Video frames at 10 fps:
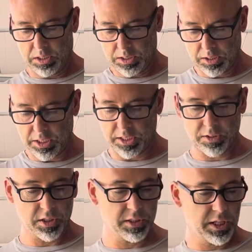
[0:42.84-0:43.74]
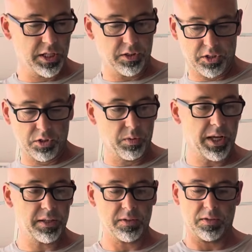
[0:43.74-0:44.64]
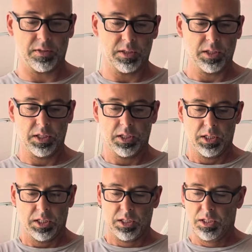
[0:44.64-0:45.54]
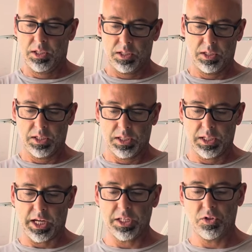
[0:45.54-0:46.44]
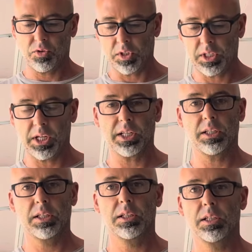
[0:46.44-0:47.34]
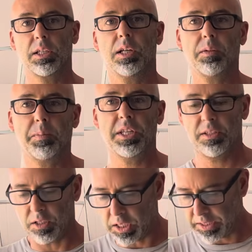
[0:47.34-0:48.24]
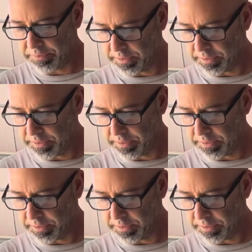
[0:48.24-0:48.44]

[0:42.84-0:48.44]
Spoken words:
All right, so you take your two ends. I usually cut a piece off,